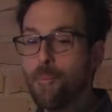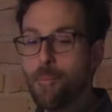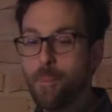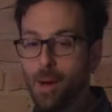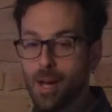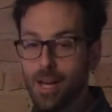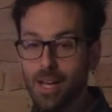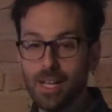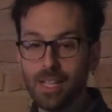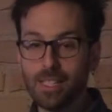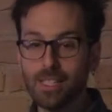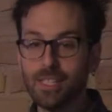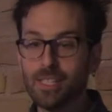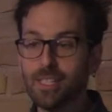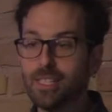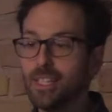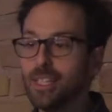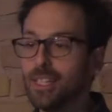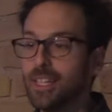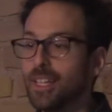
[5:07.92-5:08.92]
but
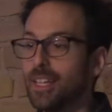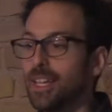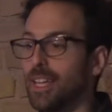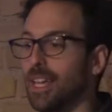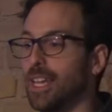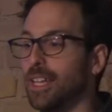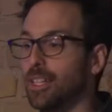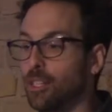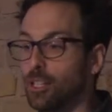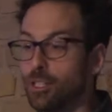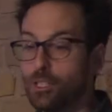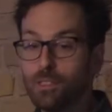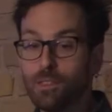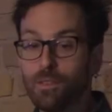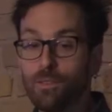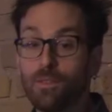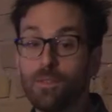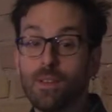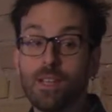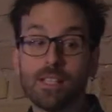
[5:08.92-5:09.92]
it costs
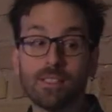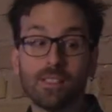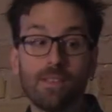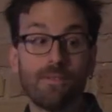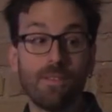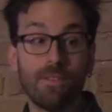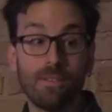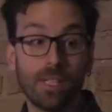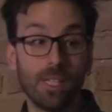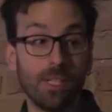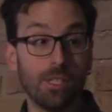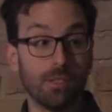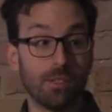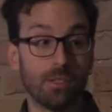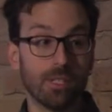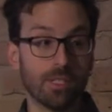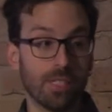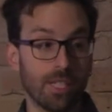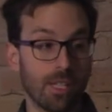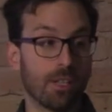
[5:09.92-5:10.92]
less than 50
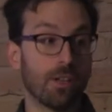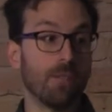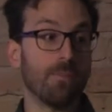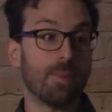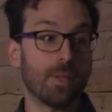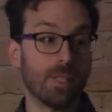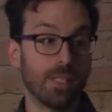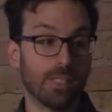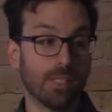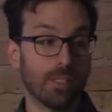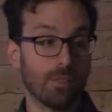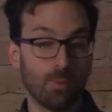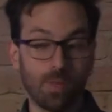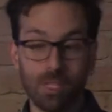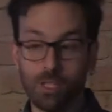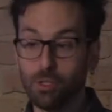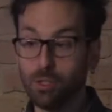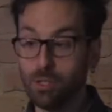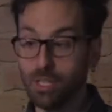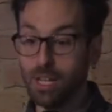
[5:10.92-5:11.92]
euros in comparison
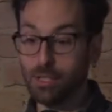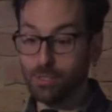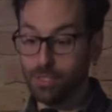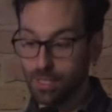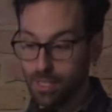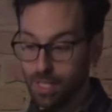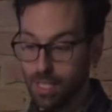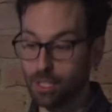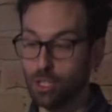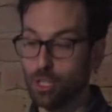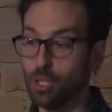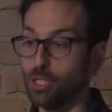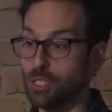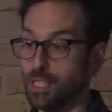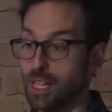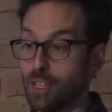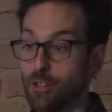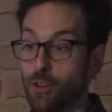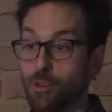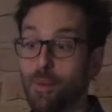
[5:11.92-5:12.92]
with 2,000 that costs
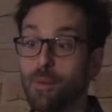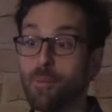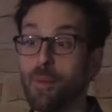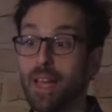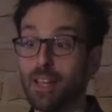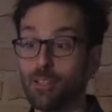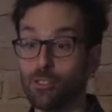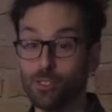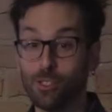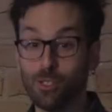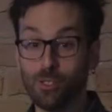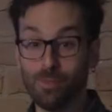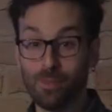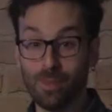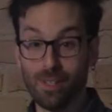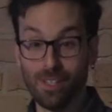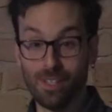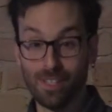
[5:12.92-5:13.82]
a normal microscope.